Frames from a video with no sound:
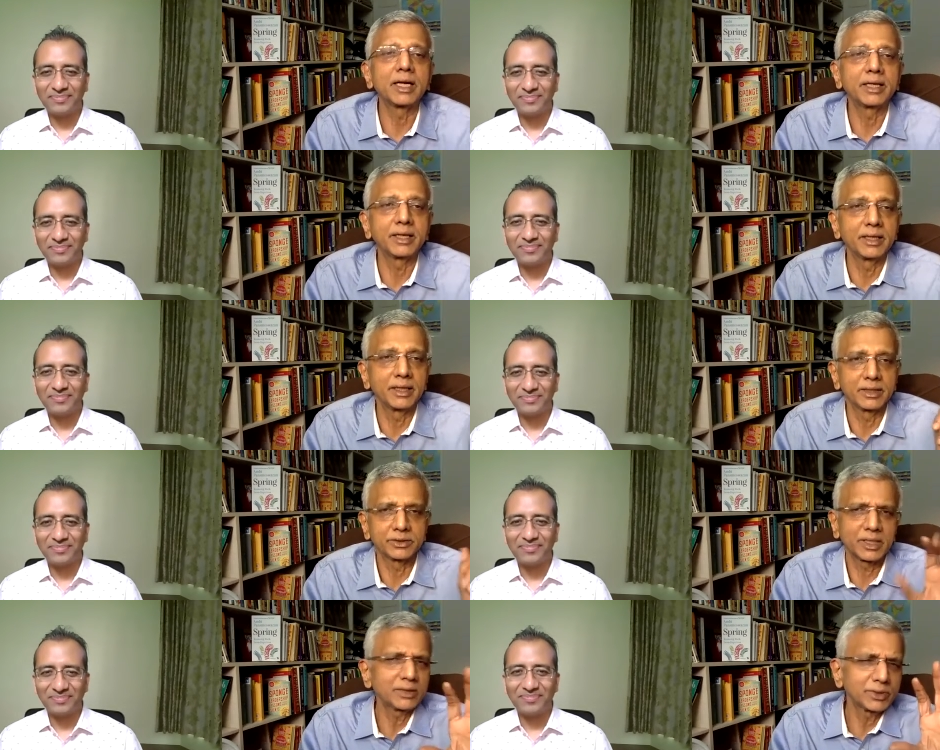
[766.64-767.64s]
Speaker 1: writing in
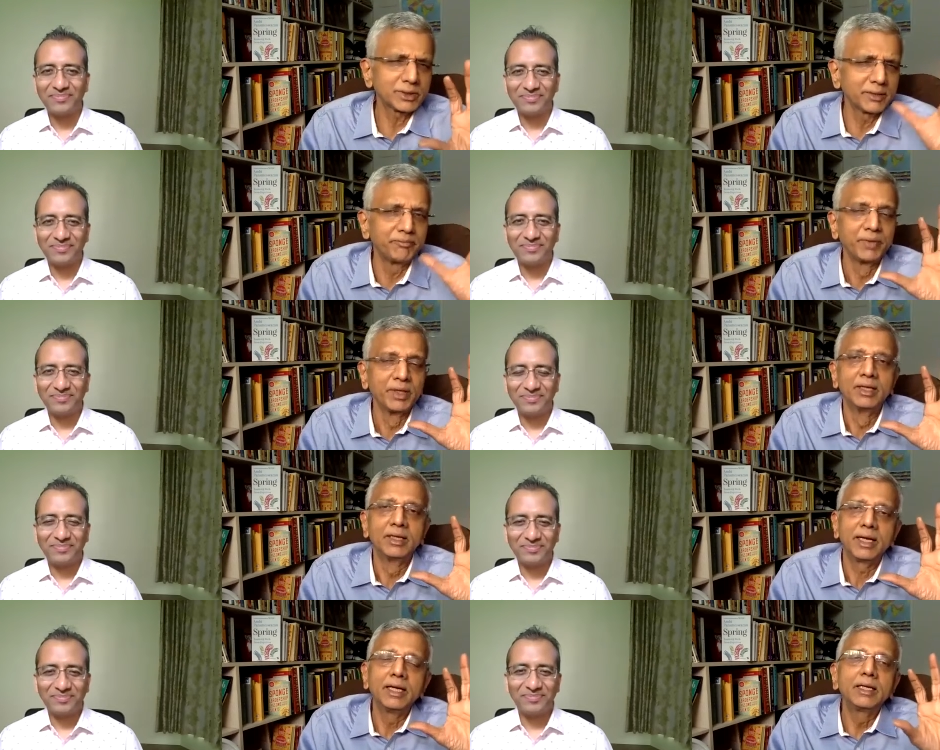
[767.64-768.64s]
English. That was a
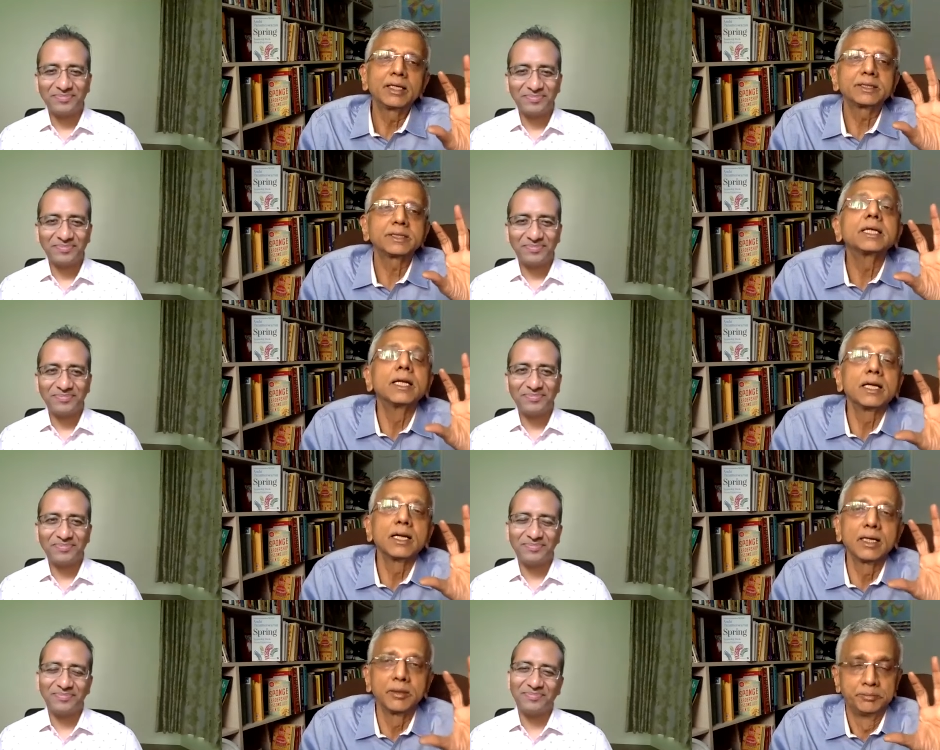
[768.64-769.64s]
interesting
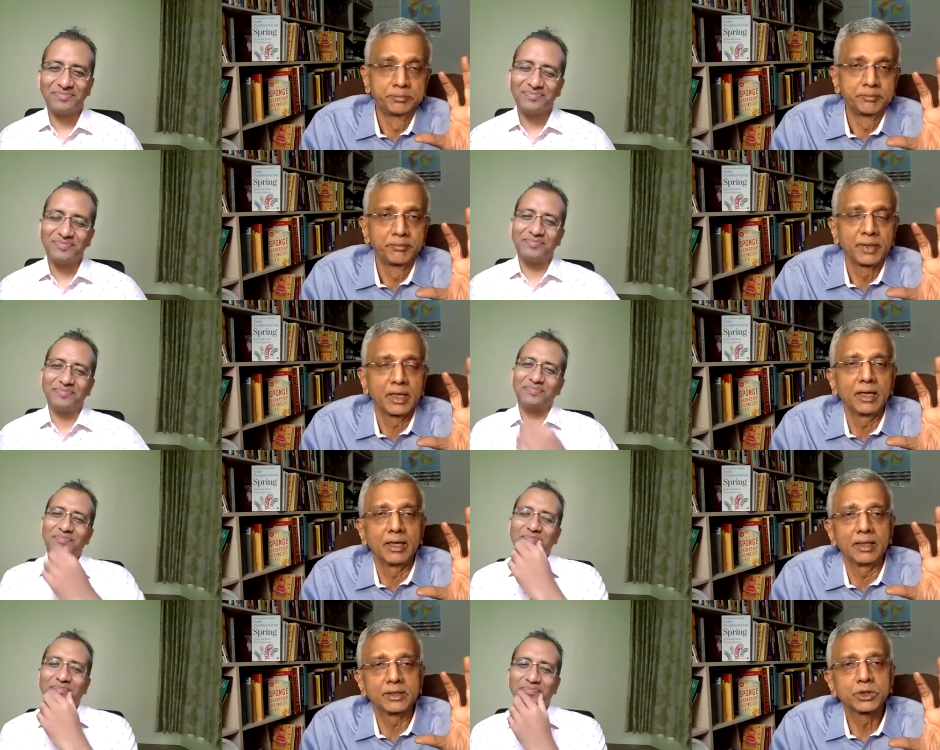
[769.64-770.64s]
little
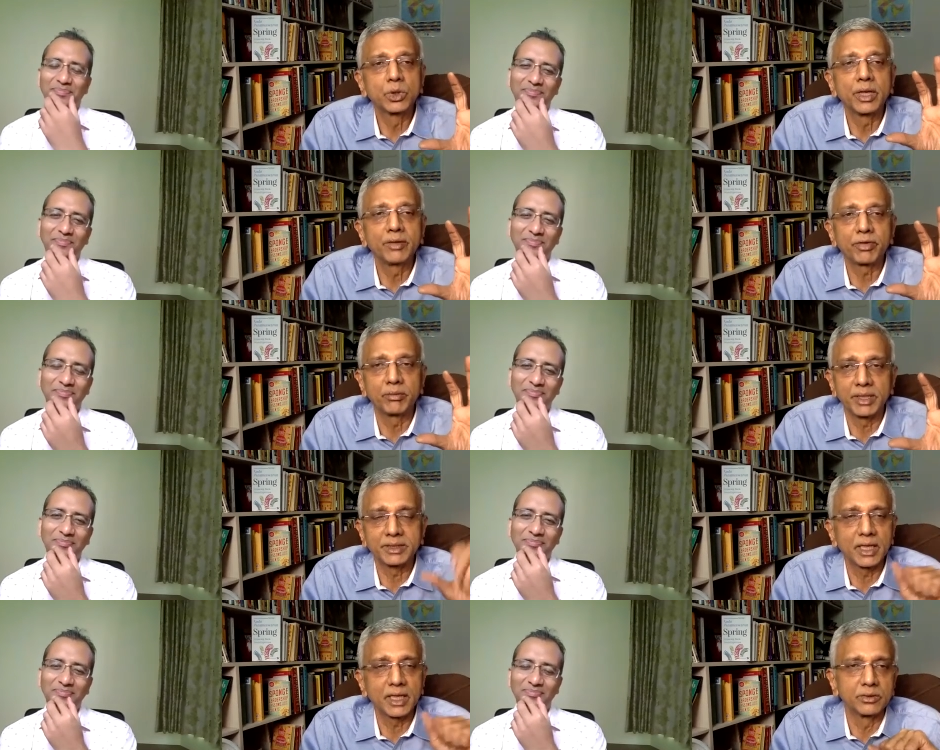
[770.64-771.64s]
uh, story from
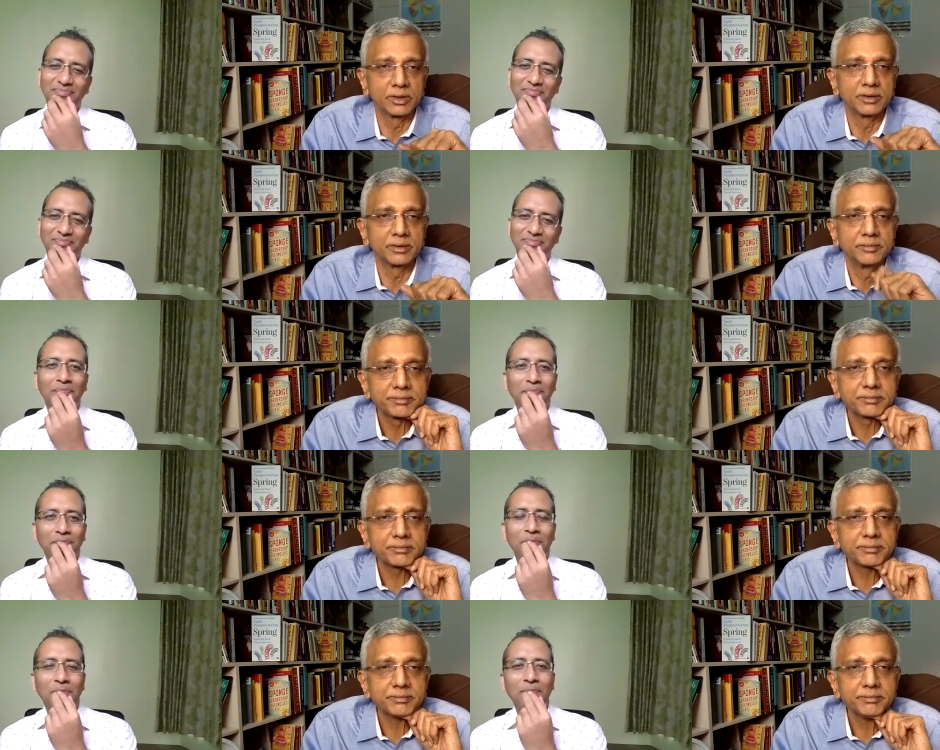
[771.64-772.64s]
my childhood.
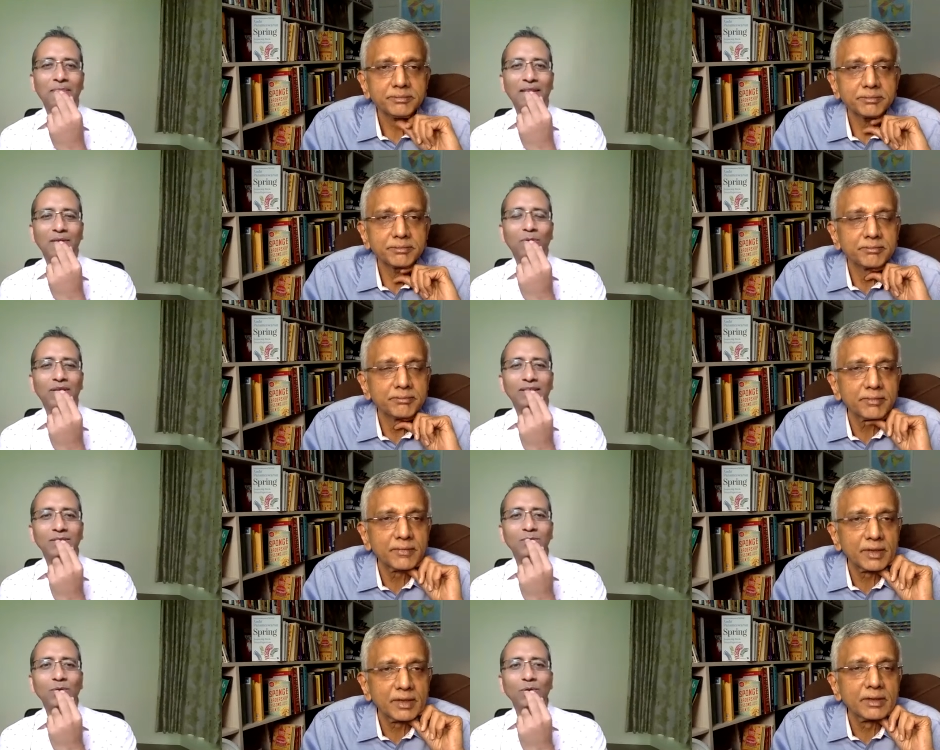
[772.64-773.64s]
Speaker 2: Mm,
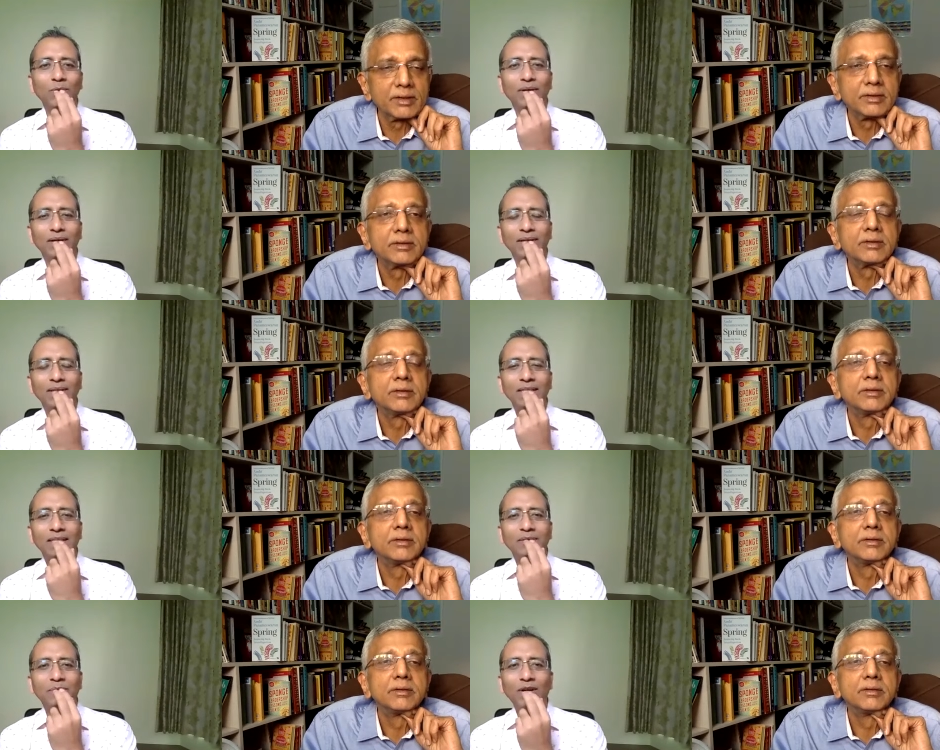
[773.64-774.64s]
okay, so uh,
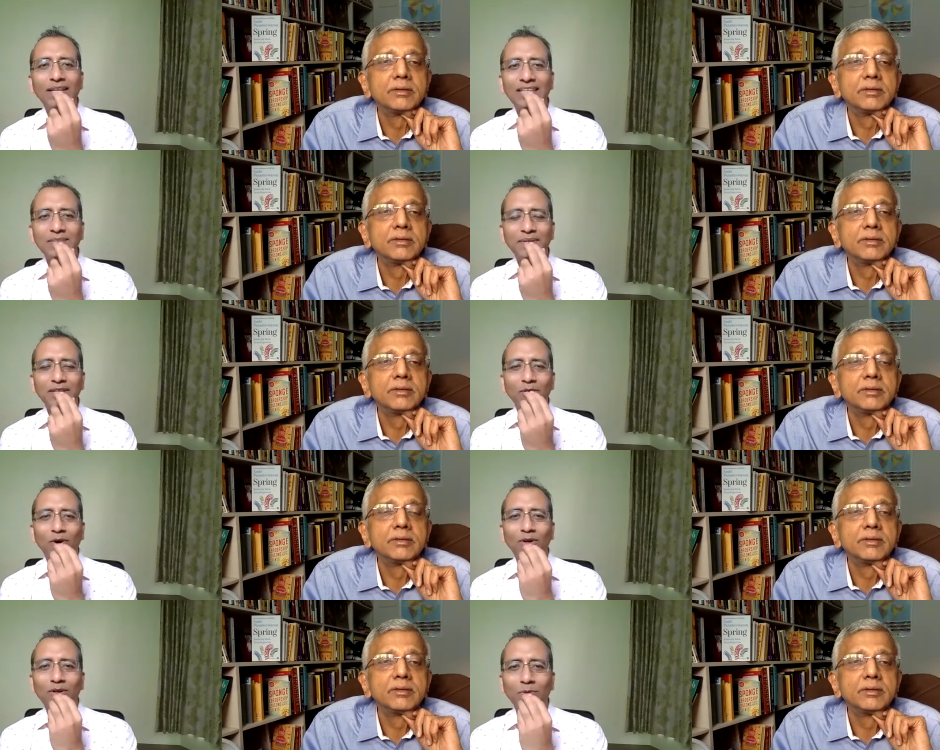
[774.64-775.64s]
what has been
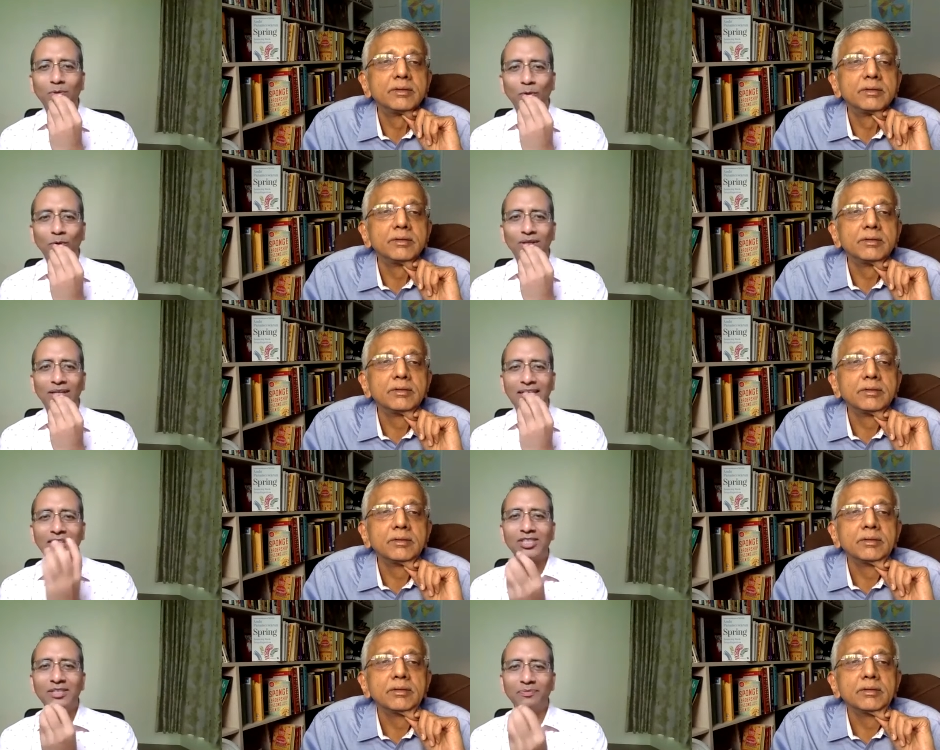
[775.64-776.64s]
your core
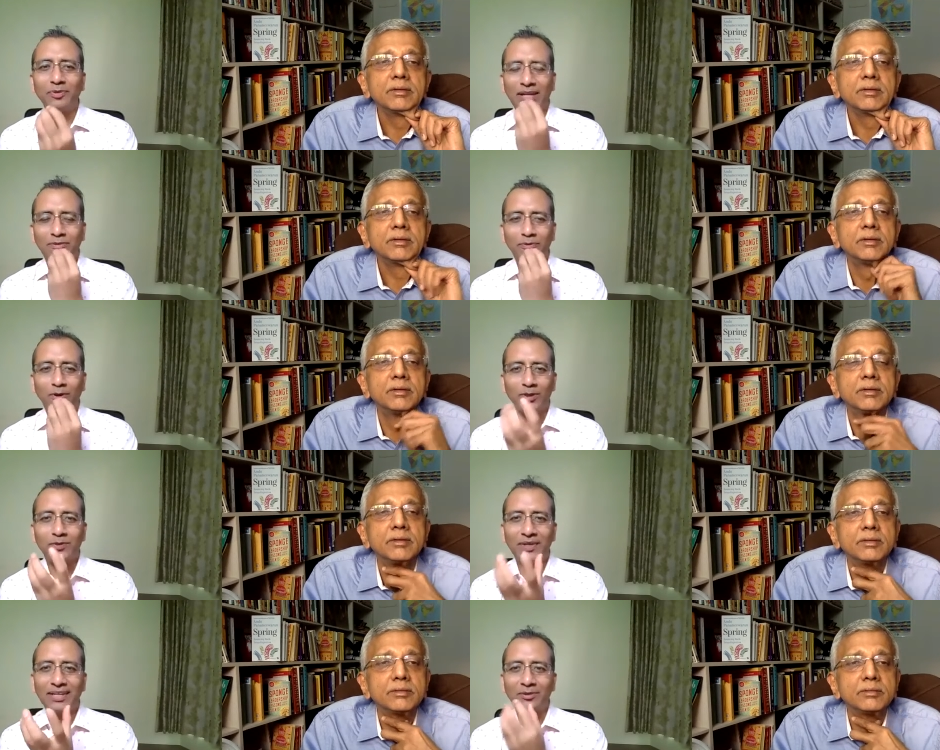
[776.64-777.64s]
leadership
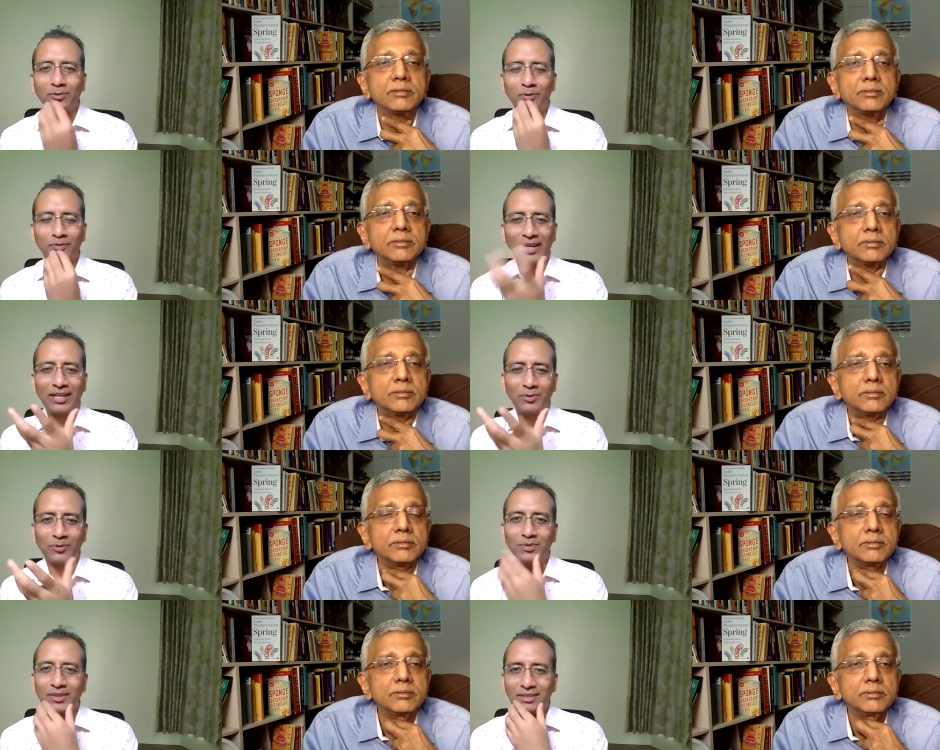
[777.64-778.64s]
philosophy and core value,